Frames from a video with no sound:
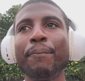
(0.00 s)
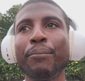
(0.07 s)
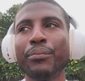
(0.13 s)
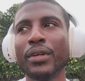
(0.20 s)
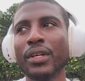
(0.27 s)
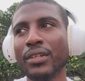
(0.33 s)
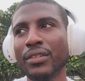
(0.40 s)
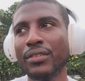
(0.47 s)

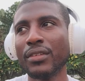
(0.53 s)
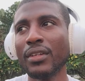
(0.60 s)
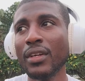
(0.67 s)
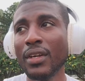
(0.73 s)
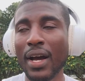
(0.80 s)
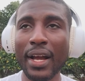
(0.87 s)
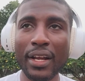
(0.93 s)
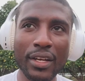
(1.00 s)
Because
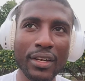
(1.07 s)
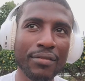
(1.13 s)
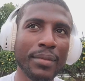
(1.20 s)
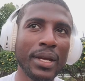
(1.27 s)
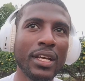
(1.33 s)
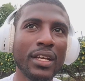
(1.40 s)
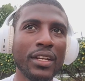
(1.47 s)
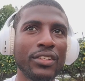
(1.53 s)
I could have
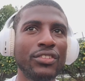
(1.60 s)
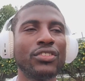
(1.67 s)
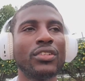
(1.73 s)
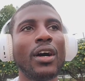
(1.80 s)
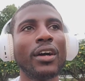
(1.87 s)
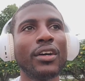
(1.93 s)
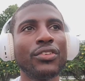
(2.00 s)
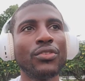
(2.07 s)
made it in
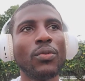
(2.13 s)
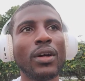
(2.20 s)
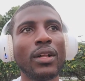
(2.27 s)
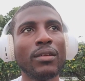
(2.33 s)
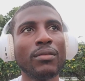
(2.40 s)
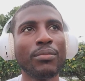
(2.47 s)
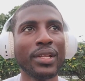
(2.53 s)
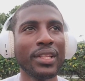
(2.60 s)
stock as well,
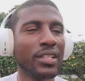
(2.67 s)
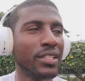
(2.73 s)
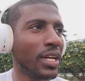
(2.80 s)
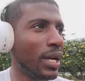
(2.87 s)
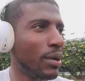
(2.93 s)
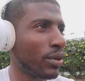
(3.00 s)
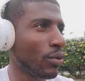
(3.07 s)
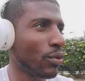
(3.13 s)
but the
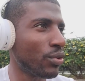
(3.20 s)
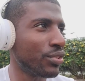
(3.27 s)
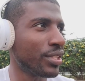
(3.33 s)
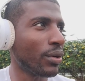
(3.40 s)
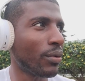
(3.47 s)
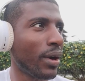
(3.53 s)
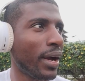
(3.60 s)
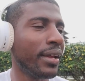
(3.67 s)
timing wasn't
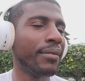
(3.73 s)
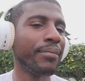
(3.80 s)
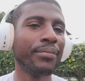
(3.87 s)
right.